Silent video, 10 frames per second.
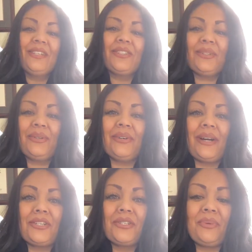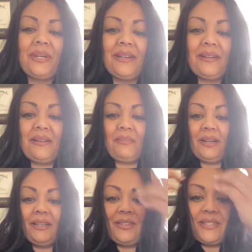So I just wanted to come
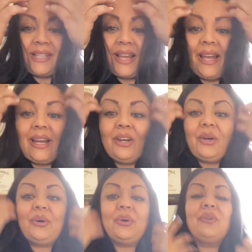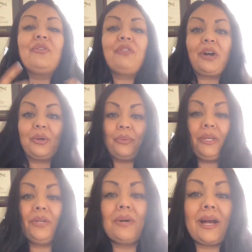on here, say hello, follow
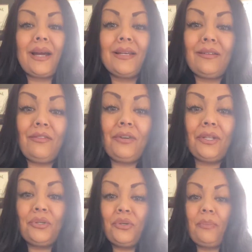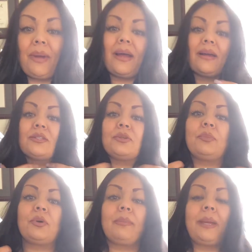me, you guys. I'll follow you back.
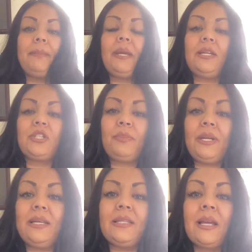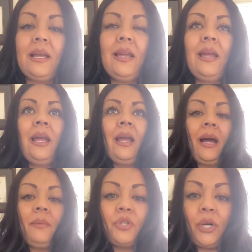Support my page, please. I'm